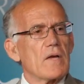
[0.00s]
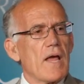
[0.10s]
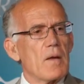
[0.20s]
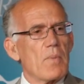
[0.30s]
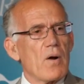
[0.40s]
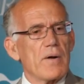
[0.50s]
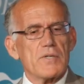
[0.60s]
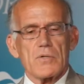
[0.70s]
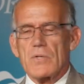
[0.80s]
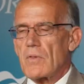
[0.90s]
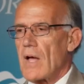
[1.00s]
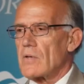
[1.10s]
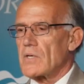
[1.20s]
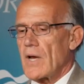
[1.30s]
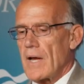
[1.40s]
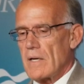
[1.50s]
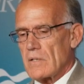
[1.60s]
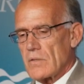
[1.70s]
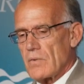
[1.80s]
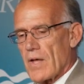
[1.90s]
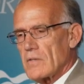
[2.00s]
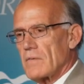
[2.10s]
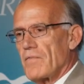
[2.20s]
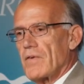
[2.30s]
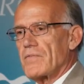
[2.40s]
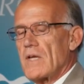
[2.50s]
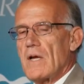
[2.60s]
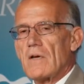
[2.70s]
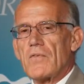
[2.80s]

in gay marriage in 2008 and 2015.